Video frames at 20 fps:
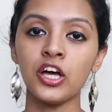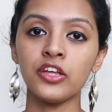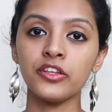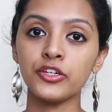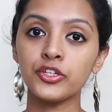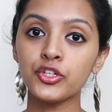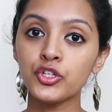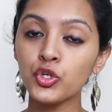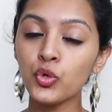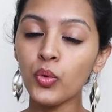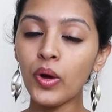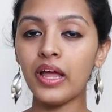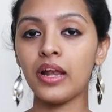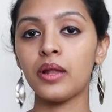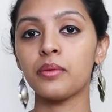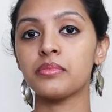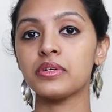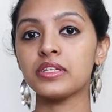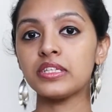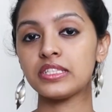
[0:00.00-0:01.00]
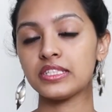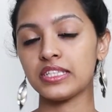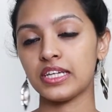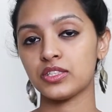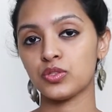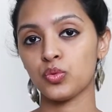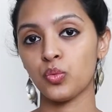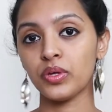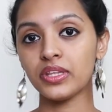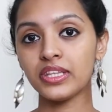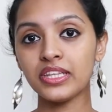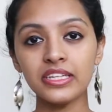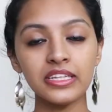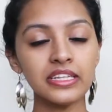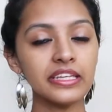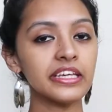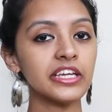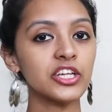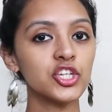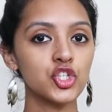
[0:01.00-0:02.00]
the two elements that's within
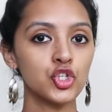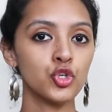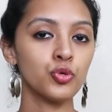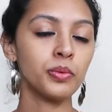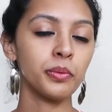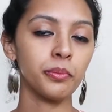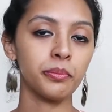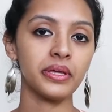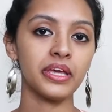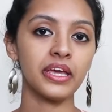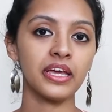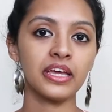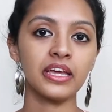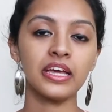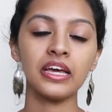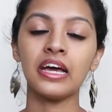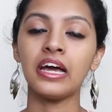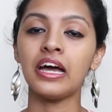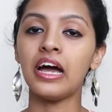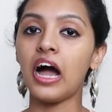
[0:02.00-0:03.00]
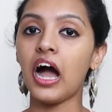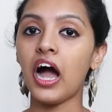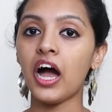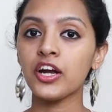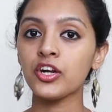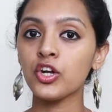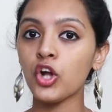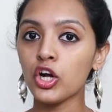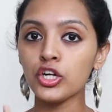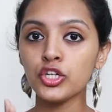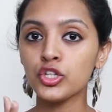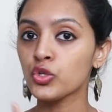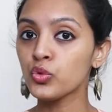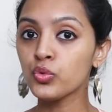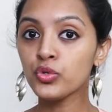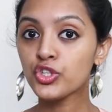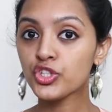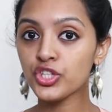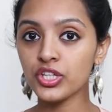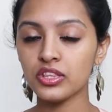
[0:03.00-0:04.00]
each human being are not
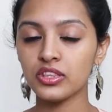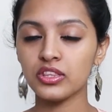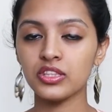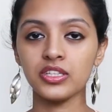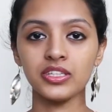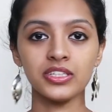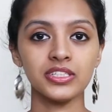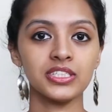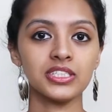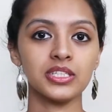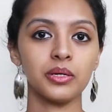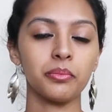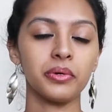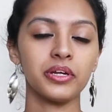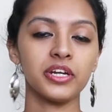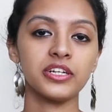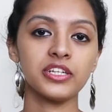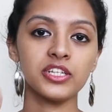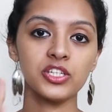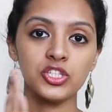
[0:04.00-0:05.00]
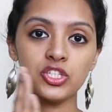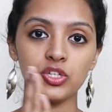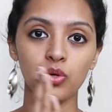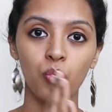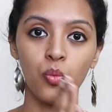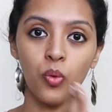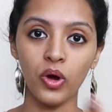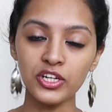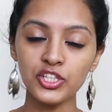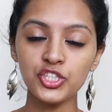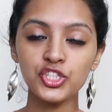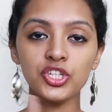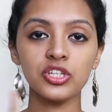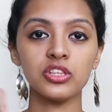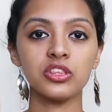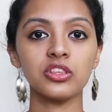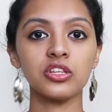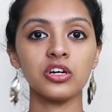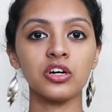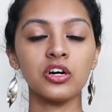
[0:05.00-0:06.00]
two chittas, but it is one
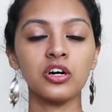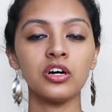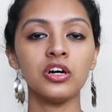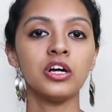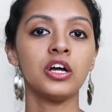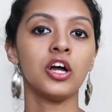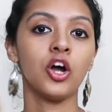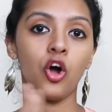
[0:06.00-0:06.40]
chitta